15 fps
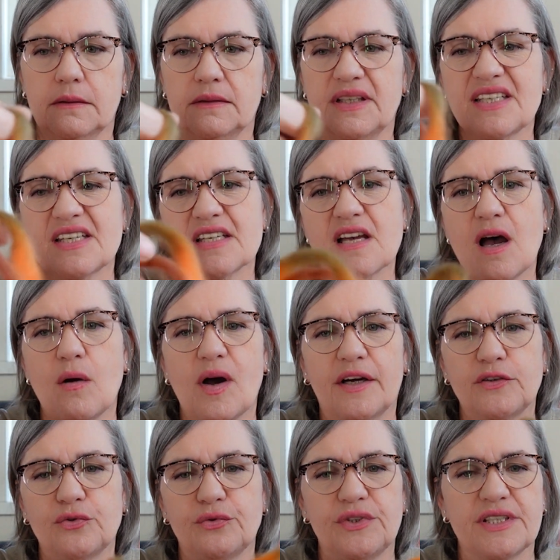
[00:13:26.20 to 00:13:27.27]
This is how I
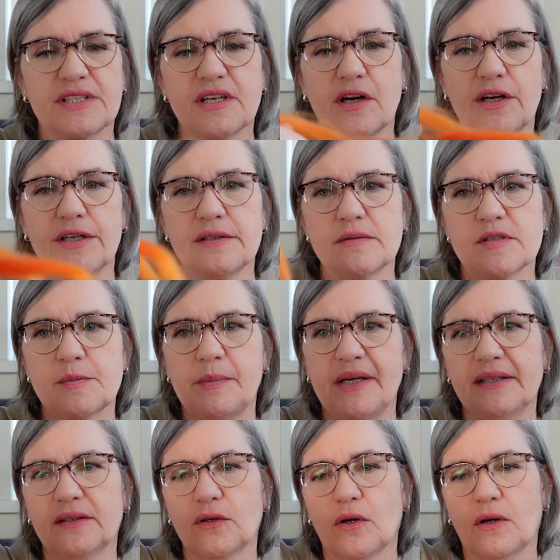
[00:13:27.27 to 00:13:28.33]
do it. I
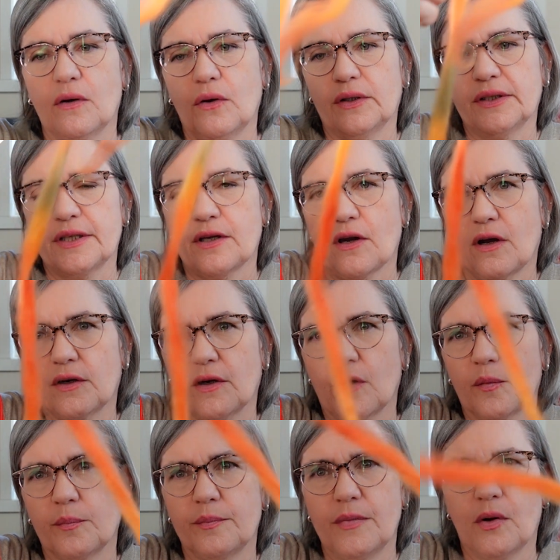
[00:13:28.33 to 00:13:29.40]
split all the yarn
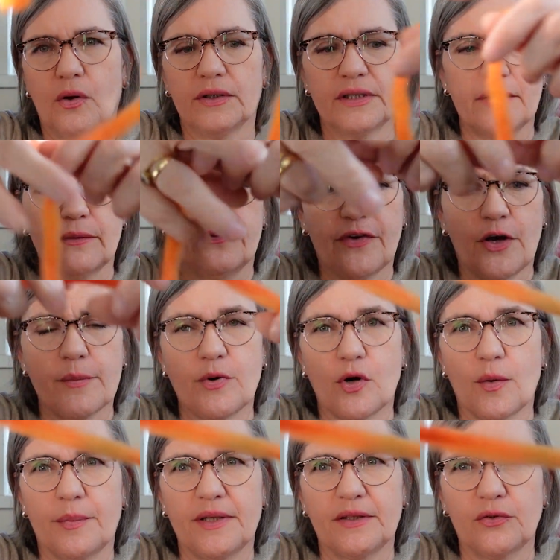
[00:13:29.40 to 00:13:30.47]
up, all the fiber
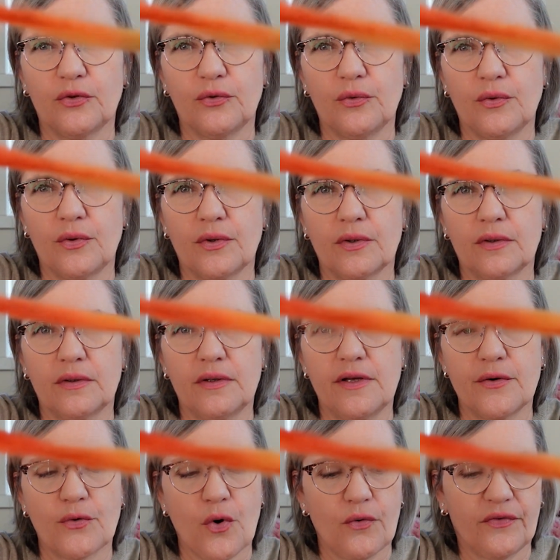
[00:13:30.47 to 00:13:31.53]
up into
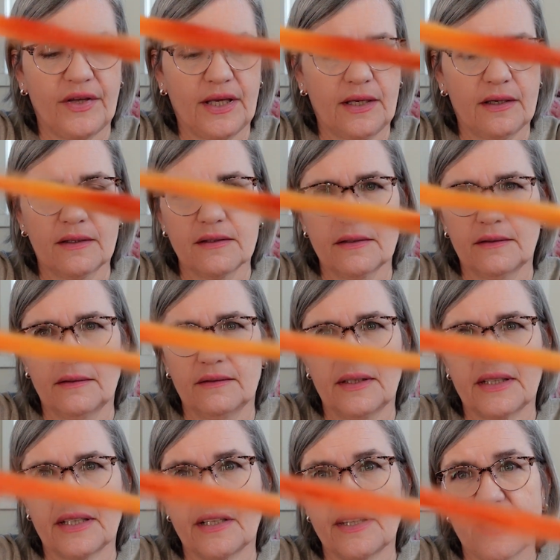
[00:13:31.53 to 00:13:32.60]
roving
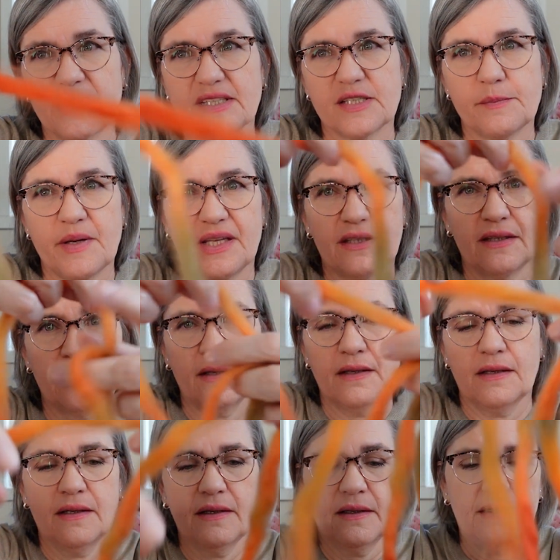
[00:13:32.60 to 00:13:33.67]
that I then spin.
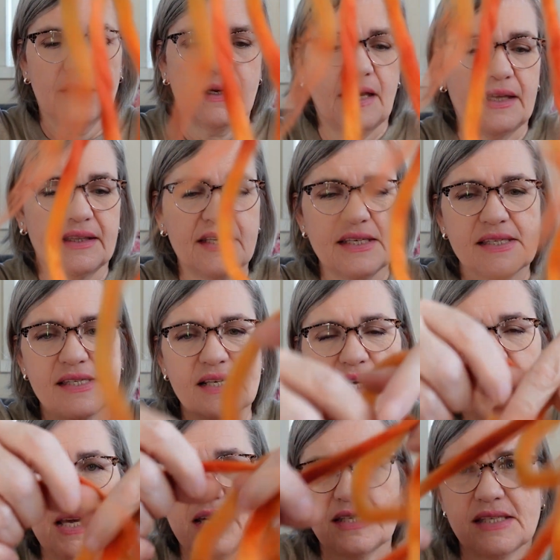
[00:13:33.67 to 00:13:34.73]
And this
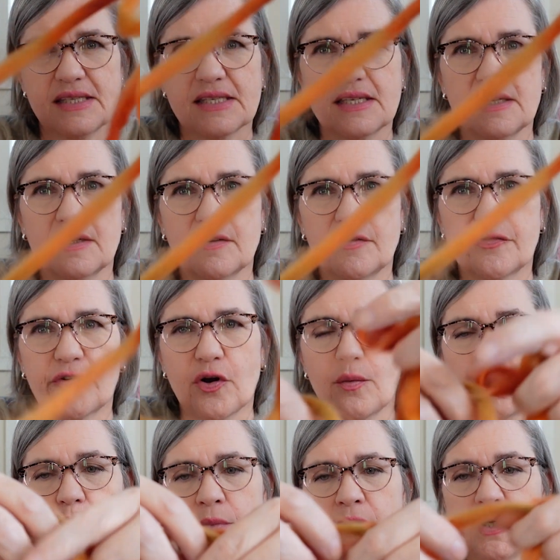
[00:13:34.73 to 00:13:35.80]
is
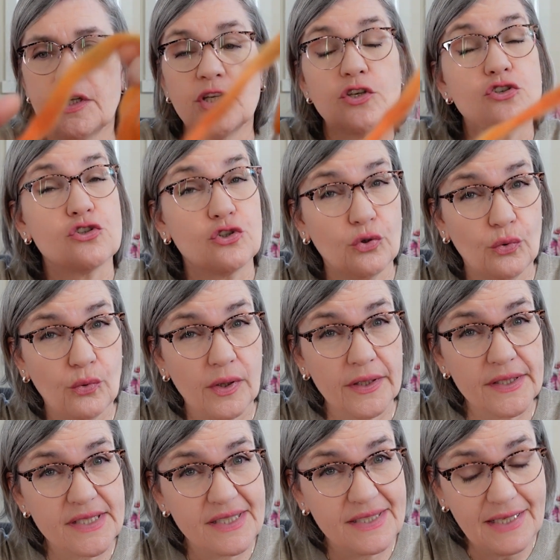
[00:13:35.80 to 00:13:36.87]
from
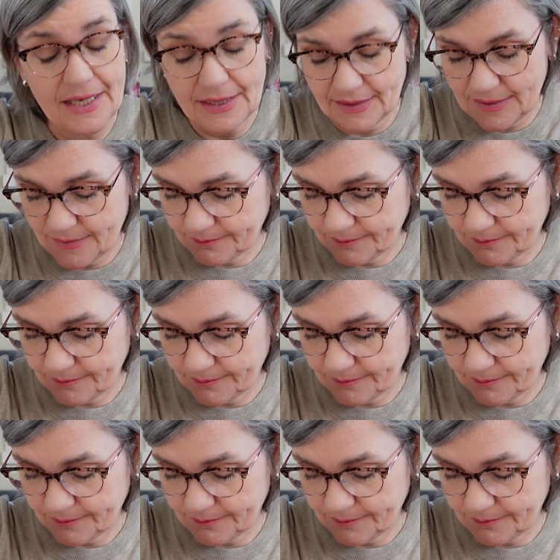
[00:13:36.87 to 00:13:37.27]
Stulen Strick.